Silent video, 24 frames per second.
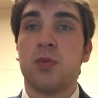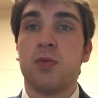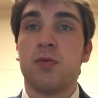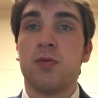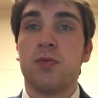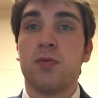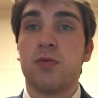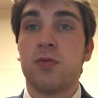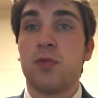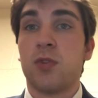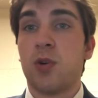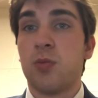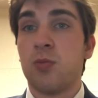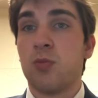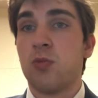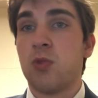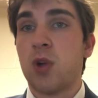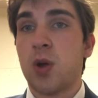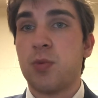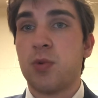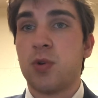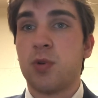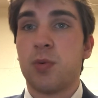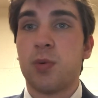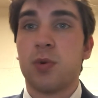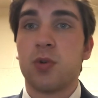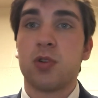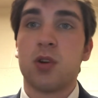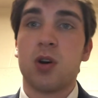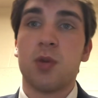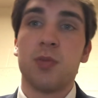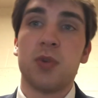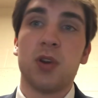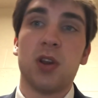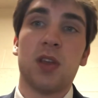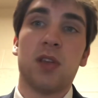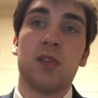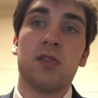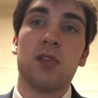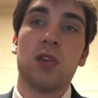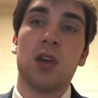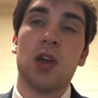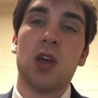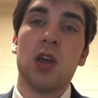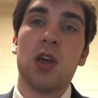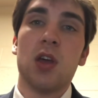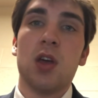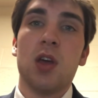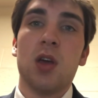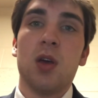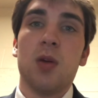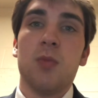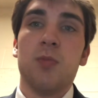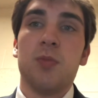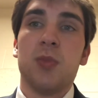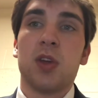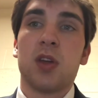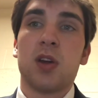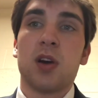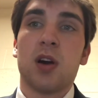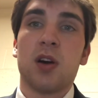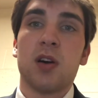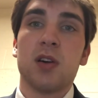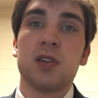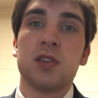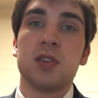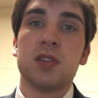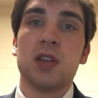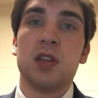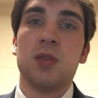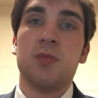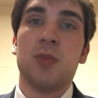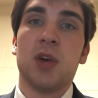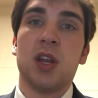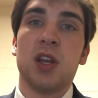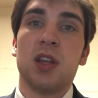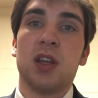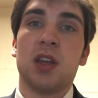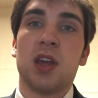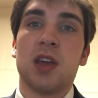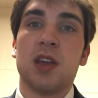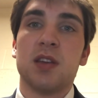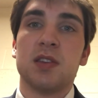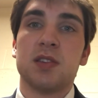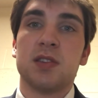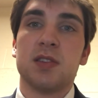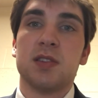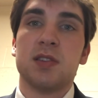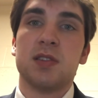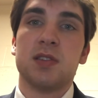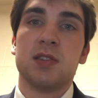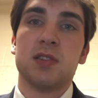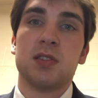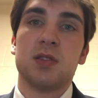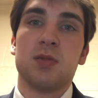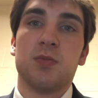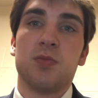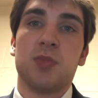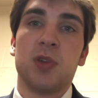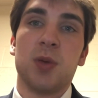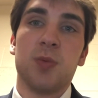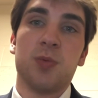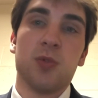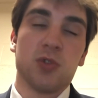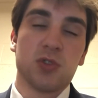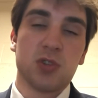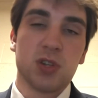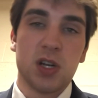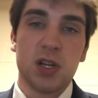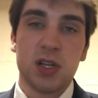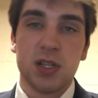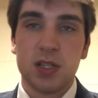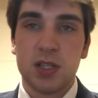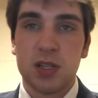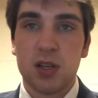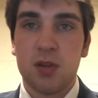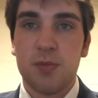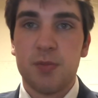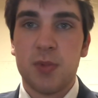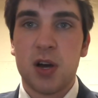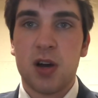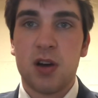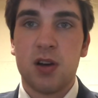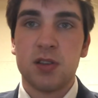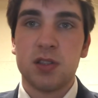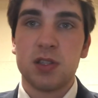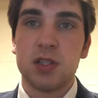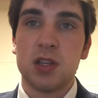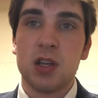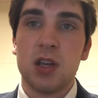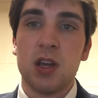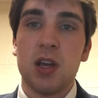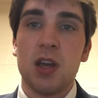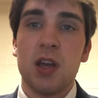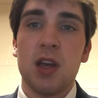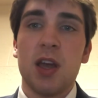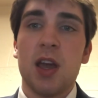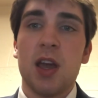from reputable companies because in many cases people are trying to sell bonds at